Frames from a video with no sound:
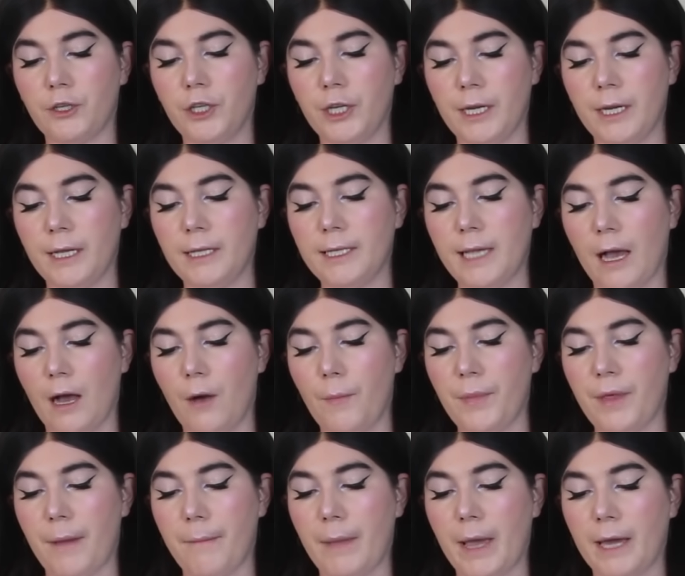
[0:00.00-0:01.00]
she needs
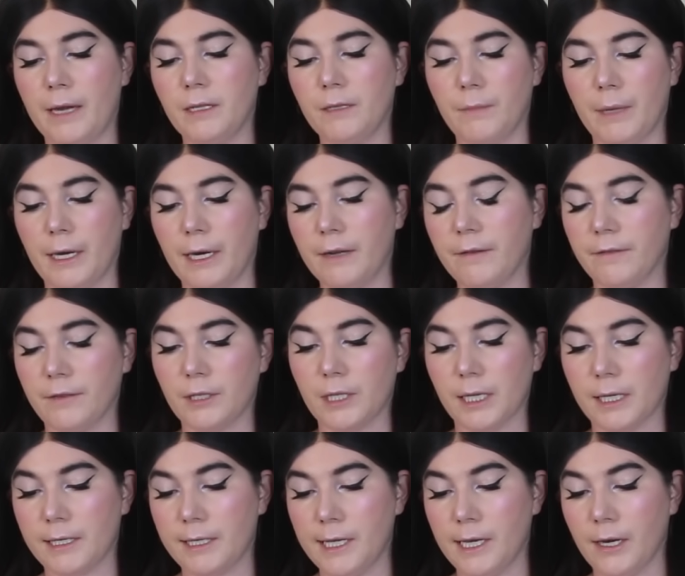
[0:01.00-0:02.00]
help, that man is married for
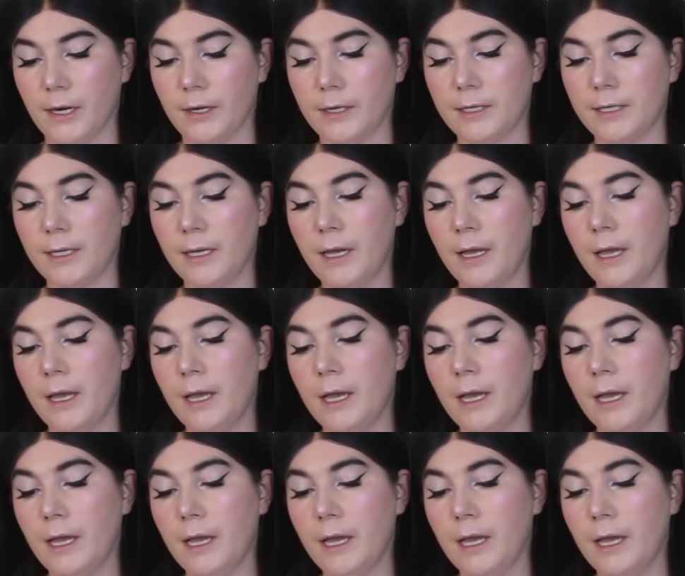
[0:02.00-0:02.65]
6 years.